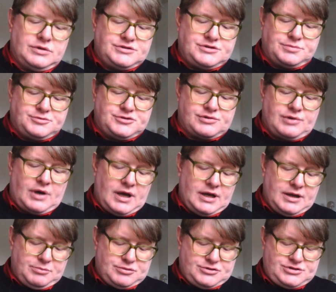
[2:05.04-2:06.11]

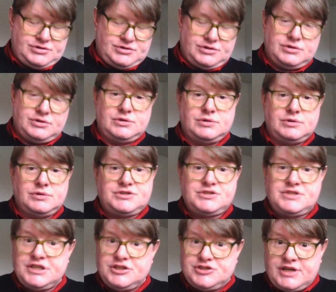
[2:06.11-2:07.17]
subscribe to
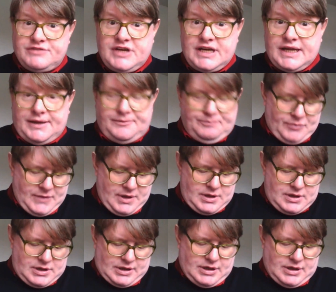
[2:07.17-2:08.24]
TGV,
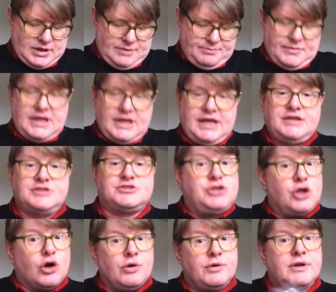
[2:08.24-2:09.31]
he's
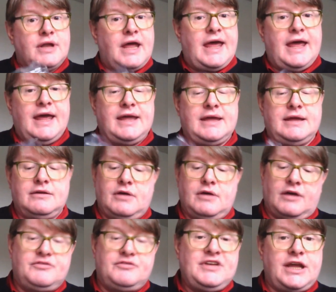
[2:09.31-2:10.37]
done a
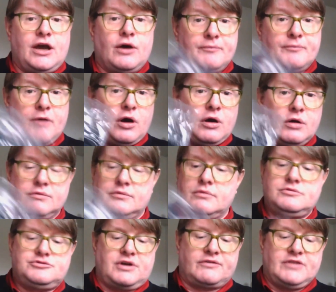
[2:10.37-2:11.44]
video
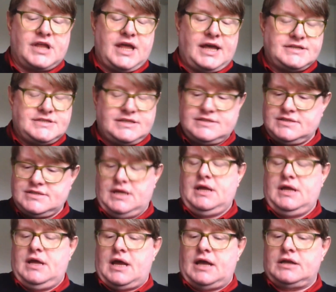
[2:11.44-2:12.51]
on travel cases,
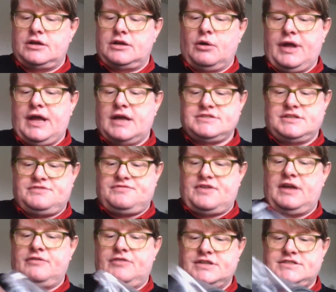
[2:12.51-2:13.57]
and I know he has his
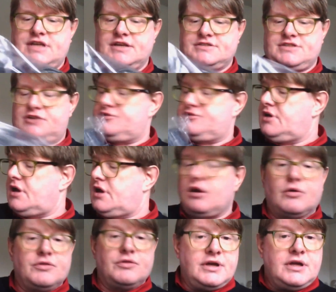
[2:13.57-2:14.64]
favourites, etc. I
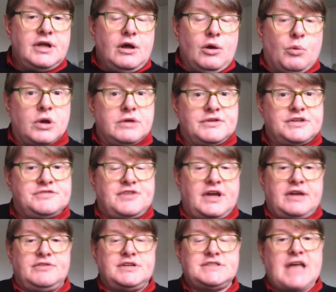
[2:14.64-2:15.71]
know that one of his
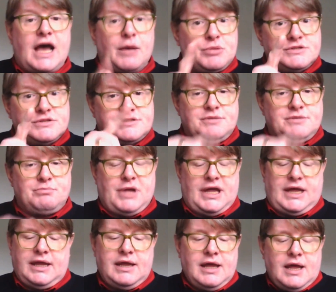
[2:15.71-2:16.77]
favourites happens to
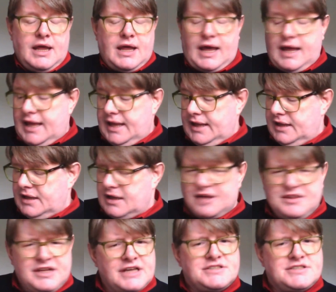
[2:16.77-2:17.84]
be I
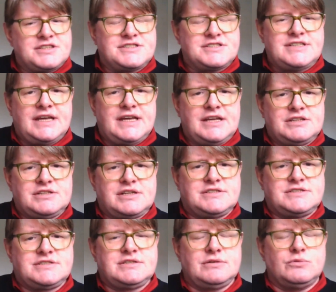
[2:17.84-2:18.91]
think it's a
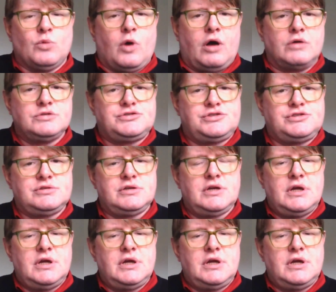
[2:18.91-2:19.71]
6-watch